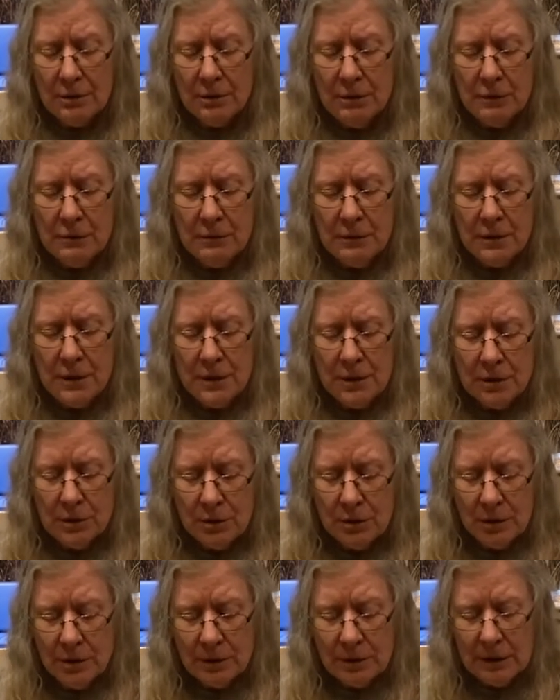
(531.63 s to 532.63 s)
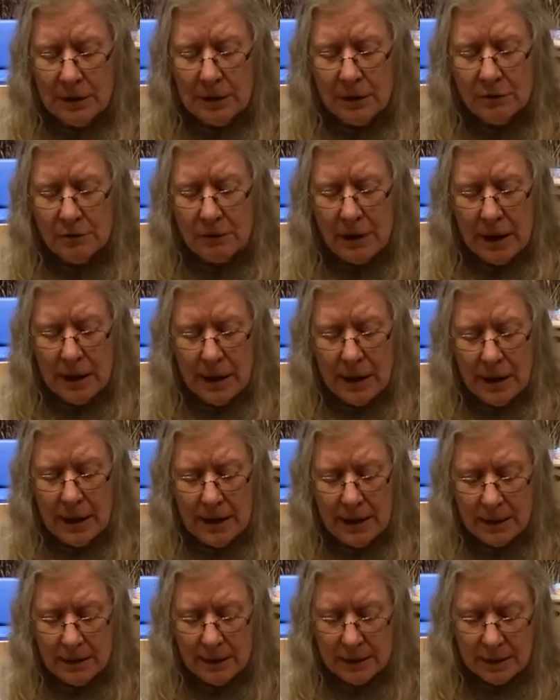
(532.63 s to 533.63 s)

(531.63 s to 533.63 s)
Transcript: for it to totally dry.